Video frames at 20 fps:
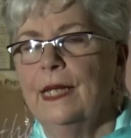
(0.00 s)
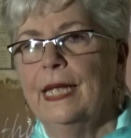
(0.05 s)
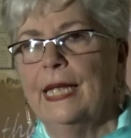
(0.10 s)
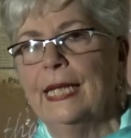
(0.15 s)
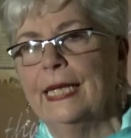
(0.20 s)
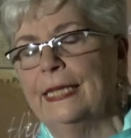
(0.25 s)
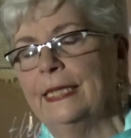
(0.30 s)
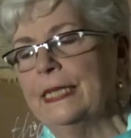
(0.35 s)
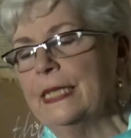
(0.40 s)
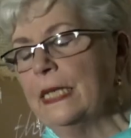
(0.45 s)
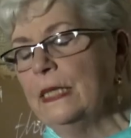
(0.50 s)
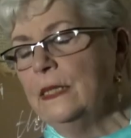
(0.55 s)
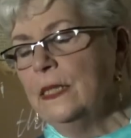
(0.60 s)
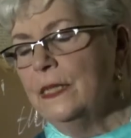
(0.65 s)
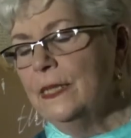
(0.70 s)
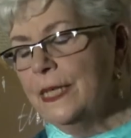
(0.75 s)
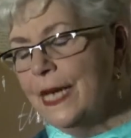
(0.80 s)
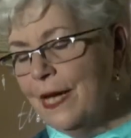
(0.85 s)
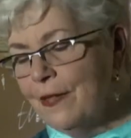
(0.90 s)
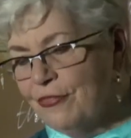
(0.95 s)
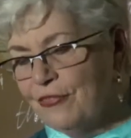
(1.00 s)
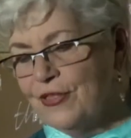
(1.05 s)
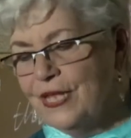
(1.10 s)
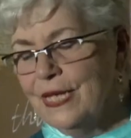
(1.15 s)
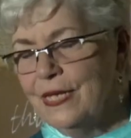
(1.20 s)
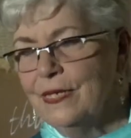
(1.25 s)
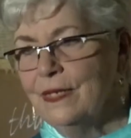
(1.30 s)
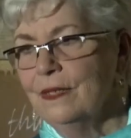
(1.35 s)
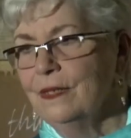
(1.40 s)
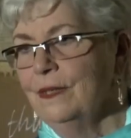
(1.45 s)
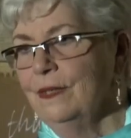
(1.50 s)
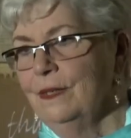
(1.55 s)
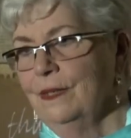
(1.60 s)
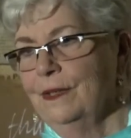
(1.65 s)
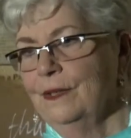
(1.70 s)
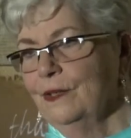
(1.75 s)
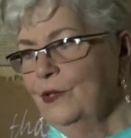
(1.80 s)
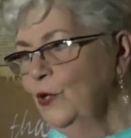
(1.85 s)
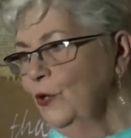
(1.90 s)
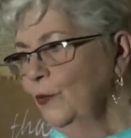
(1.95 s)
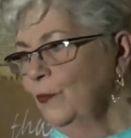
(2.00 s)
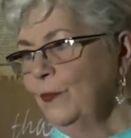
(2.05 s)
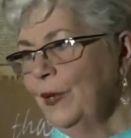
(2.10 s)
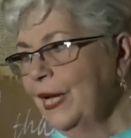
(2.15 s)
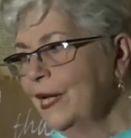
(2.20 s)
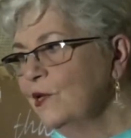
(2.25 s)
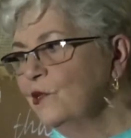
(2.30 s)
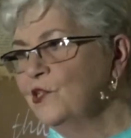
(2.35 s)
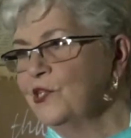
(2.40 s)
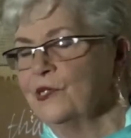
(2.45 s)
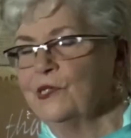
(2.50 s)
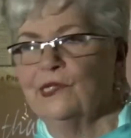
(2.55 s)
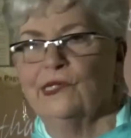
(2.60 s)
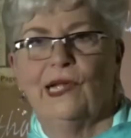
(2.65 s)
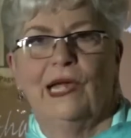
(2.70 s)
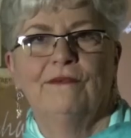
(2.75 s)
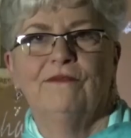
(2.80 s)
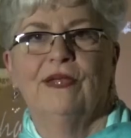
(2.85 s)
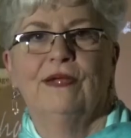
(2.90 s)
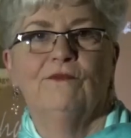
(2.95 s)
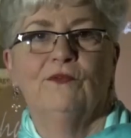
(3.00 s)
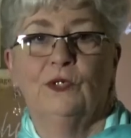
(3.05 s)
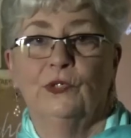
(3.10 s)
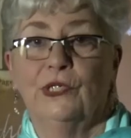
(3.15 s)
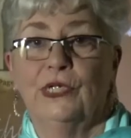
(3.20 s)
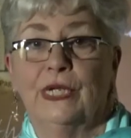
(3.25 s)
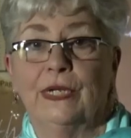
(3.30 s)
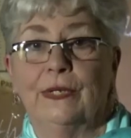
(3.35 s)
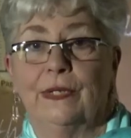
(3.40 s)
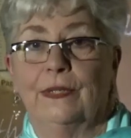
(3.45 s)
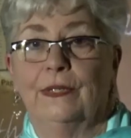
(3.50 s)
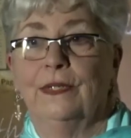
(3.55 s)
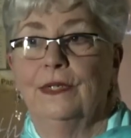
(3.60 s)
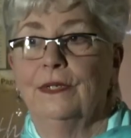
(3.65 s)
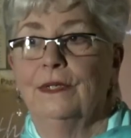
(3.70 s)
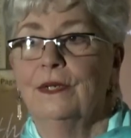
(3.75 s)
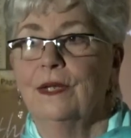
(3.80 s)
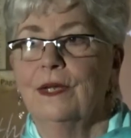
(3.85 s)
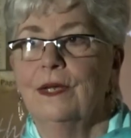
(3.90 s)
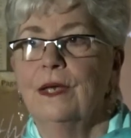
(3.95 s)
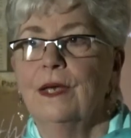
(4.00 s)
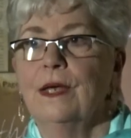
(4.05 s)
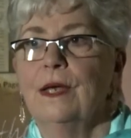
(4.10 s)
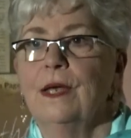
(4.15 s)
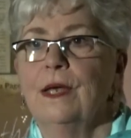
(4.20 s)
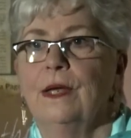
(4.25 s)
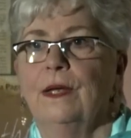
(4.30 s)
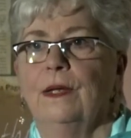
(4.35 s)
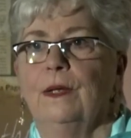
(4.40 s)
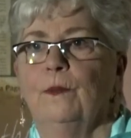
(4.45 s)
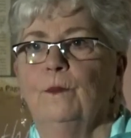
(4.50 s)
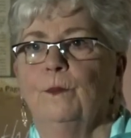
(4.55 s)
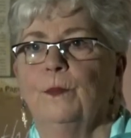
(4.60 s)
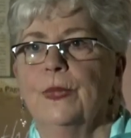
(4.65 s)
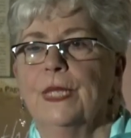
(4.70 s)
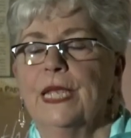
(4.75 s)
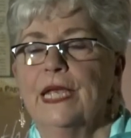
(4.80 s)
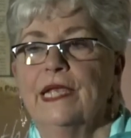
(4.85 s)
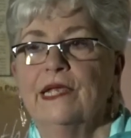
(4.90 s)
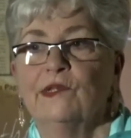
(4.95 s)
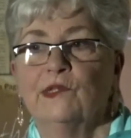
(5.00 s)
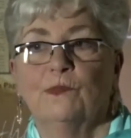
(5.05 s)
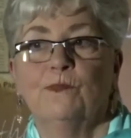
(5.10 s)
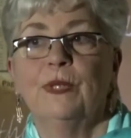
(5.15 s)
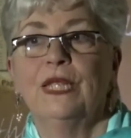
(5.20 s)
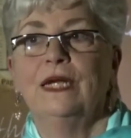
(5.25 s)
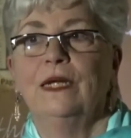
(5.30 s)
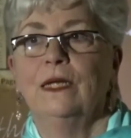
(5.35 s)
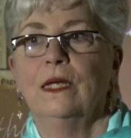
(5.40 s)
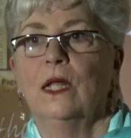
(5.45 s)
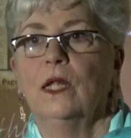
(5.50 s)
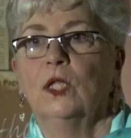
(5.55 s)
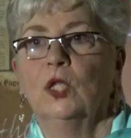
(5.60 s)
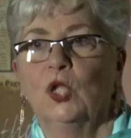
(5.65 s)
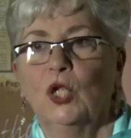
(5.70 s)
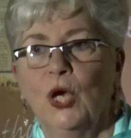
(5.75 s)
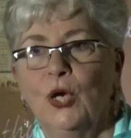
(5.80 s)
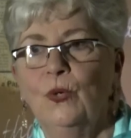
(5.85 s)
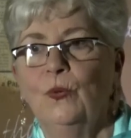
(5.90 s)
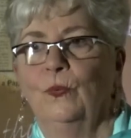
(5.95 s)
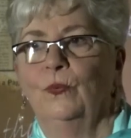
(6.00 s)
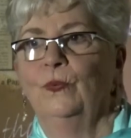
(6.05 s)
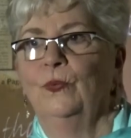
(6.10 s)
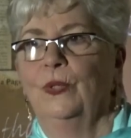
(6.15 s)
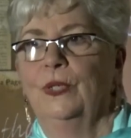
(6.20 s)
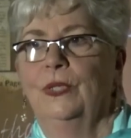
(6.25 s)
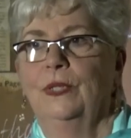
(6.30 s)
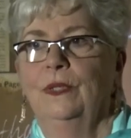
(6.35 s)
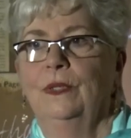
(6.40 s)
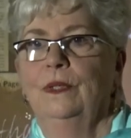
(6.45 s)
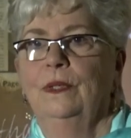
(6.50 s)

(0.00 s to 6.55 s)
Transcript: and nothing courageous I've ever done um, has been alone.